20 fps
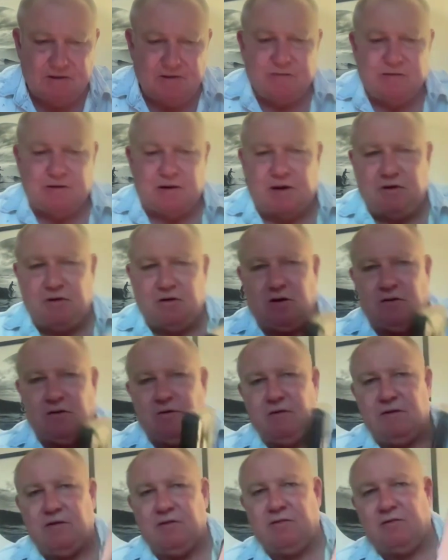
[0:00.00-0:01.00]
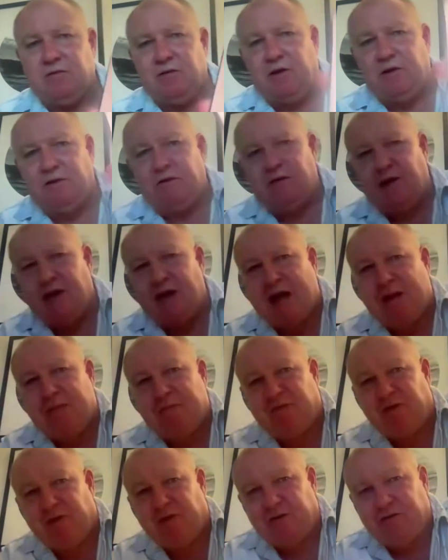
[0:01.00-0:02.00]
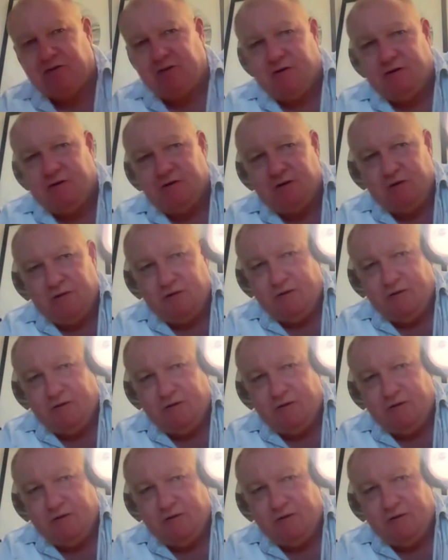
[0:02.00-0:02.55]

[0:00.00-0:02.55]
So this is the app version.